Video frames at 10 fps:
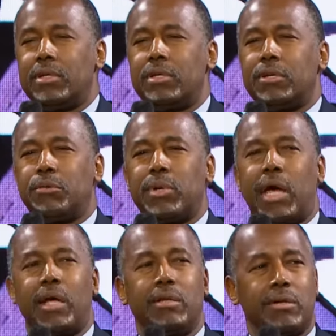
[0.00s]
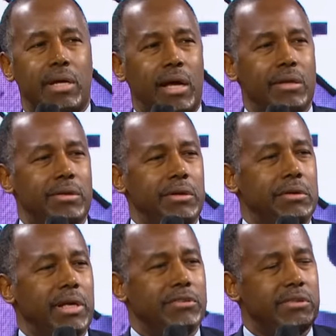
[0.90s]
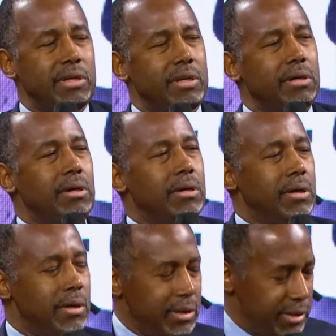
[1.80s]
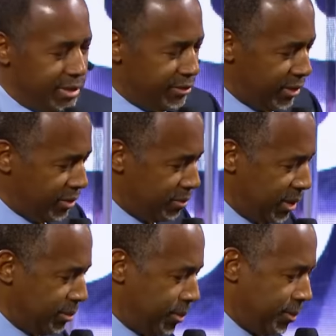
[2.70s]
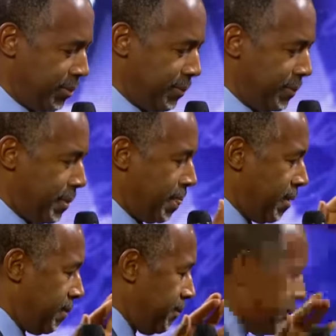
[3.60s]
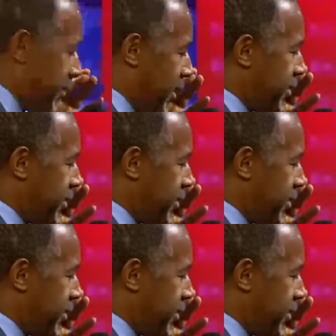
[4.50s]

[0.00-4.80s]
You know, when I look out there and I see all these young people, and I